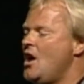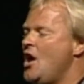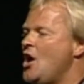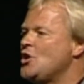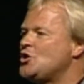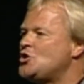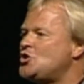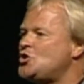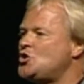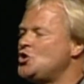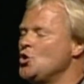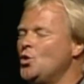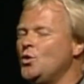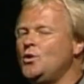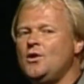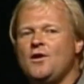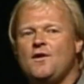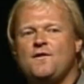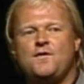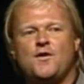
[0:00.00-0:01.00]
shoot
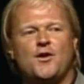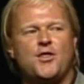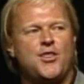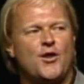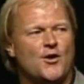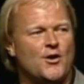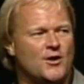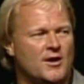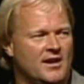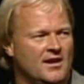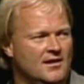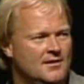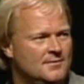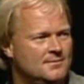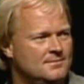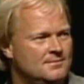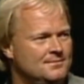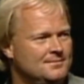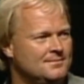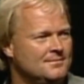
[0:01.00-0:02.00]
for 30.
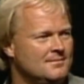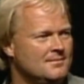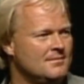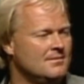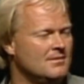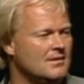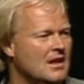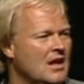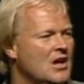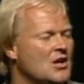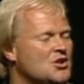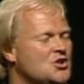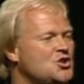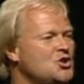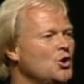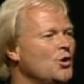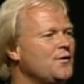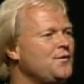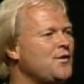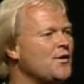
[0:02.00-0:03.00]

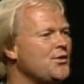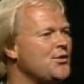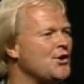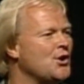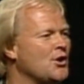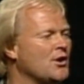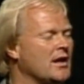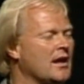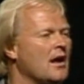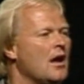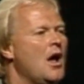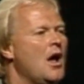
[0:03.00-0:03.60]
Shoot for 30.